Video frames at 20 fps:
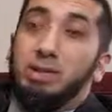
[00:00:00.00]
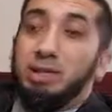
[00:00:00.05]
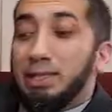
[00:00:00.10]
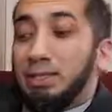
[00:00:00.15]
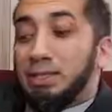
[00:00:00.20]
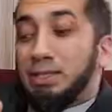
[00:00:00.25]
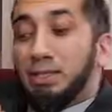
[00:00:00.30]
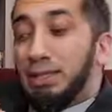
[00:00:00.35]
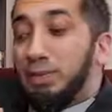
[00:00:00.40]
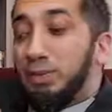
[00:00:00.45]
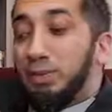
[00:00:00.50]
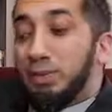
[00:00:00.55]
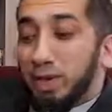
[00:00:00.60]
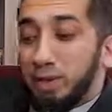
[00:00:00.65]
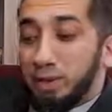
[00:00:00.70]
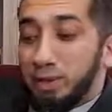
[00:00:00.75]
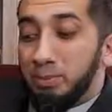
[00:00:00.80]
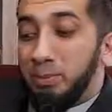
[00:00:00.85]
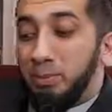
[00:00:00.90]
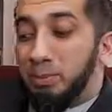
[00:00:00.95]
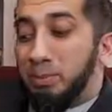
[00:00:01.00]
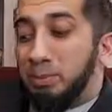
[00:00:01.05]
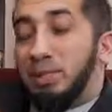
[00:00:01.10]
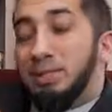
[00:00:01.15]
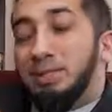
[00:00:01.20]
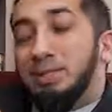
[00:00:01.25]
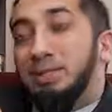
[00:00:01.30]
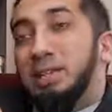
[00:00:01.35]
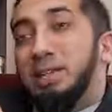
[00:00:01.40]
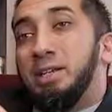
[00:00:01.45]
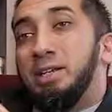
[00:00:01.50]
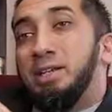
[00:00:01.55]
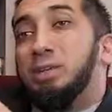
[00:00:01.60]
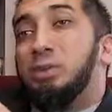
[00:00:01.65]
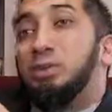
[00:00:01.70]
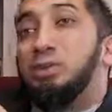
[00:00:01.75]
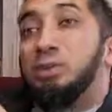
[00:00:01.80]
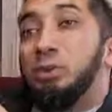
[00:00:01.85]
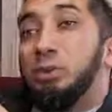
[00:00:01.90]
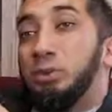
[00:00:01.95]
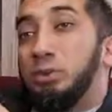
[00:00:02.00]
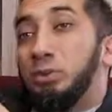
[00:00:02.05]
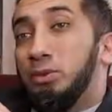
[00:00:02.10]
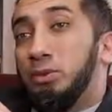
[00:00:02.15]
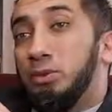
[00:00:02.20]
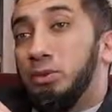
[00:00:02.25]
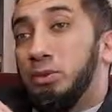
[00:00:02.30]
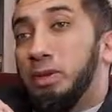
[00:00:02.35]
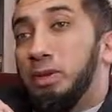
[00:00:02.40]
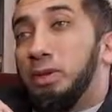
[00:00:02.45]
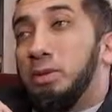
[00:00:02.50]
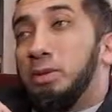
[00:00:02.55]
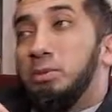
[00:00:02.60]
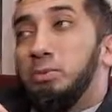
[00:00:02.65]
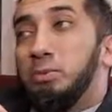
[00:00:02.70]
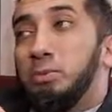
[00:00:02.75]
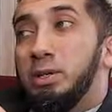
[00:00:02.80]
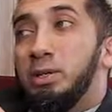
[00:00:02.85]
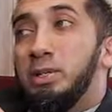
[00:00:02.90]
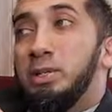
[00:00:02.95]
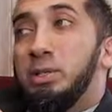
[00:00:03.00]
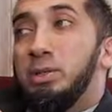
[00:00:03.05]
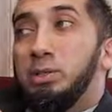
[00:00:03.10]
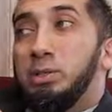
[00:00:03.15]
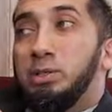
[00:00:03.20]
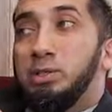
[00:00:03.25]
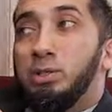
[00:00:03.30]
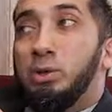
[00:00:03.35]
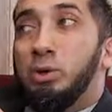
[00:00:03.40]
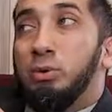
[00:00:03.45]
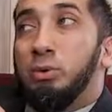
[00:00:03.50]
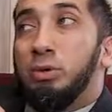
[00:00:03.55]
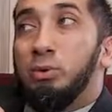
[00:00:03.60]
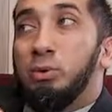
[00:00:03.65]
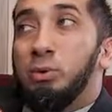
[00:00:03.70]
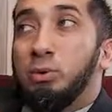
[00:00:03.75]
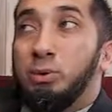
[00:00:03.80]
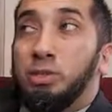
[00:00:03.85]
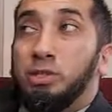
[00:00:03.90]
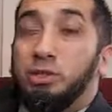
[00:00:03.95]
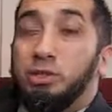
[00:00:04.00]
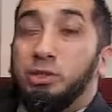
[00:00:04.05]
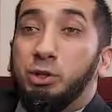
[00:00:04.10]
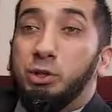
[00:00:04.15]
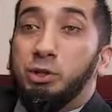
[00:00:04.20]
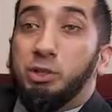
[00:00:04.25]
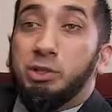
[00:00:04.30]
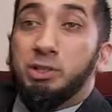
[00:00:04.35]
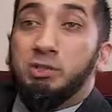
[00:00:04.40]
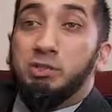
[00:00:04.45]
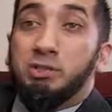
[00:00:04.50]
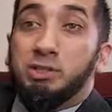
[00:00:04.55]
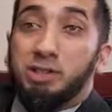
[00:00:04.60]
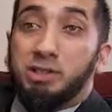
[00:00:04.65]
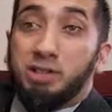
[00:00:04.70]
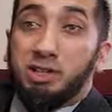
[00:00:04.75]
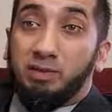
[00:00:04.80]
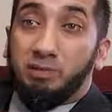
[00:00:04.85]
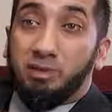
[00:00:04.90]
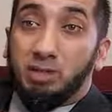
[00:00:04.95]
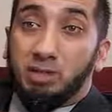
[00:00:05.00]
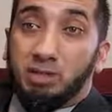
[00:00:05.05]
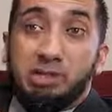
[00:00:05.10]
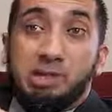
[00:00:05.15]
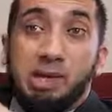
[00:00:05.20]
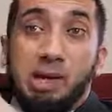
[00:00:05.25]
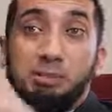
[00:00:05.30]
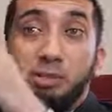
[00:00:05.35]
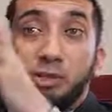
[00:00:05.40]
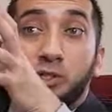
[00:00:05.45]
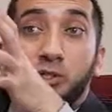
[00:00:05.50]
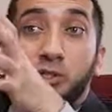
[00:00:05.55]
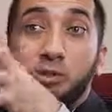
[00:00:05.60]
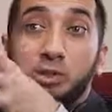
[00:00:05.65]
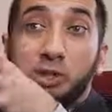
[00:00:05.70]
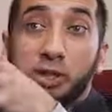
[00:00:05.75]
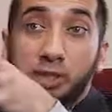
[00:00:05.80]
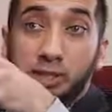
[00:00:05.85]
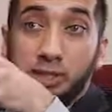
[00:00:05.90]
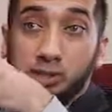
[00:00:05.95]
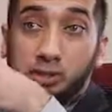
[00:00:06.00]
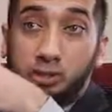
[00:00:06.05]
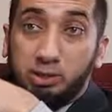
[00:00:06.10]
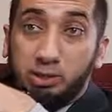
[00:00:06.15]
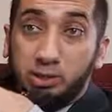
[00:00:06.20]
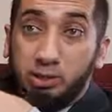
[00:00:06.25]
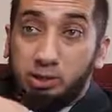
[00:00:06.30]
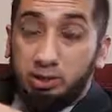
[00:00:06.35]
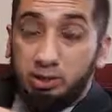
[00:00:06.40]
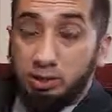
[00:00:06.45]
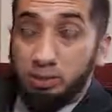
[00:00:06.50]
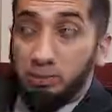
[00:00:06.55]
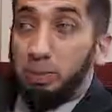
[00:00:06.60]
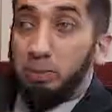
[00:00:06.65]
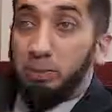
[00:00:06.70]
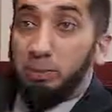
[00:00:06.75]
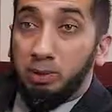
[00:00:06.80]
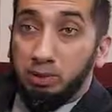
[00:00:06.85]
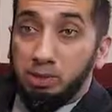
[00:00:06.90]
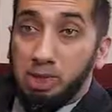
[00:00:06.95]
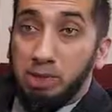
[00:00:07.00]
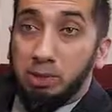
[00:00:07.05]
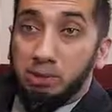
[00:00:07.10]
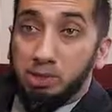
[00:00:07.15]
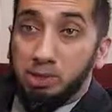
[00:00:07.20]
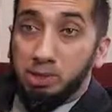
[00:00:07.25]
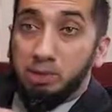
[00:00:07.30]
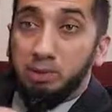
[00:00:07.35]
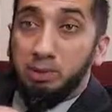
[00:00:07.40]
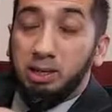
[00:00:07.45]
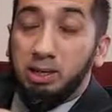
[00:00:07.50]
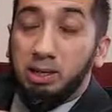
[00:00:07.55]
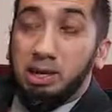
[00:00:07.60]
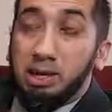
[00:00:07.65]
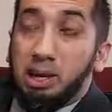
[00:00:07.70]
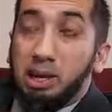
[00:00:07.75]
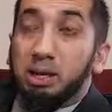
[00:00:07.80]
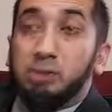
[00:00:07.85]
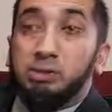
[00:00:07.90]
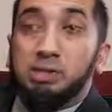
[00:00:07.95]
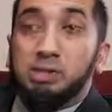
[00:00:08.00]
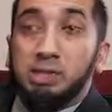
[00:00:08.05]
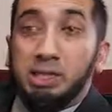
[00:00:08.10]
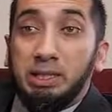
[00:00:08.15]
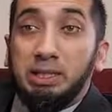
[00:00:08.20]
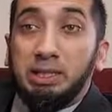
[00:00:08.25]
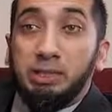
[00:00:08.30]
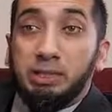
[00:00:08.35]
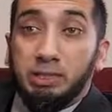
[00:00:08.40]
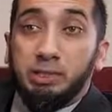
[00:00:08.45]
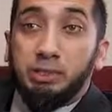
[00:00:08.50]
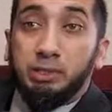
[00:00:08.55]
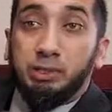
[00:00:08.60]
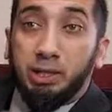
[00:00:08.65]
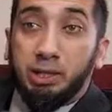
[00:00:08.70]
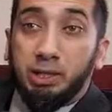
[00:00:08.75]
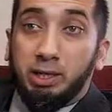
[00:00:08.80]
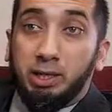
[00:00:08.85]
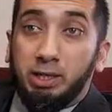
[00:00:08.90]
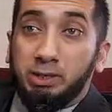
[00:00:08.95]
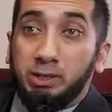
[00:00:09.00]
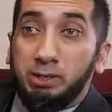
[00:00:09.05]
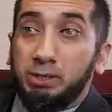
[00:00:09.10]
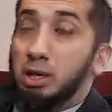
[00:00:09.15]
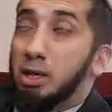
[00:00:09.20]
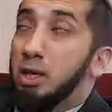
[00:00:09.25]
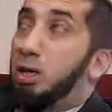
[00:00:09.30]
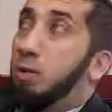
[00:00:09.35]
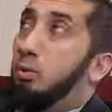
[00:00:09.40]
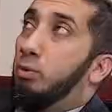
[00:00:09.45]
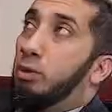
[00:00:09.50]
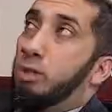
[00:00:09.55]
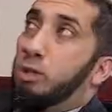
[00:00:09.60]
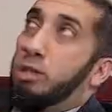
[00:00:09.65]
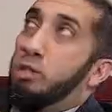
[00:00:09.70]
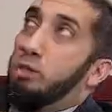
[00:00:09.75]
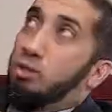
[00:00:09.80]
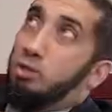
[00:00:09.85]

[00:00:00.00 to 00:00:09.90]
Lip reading: It's incredible that in his youth, when he was going through his journey of discovery, demonstrating to the people around him how silly their shirk is, when he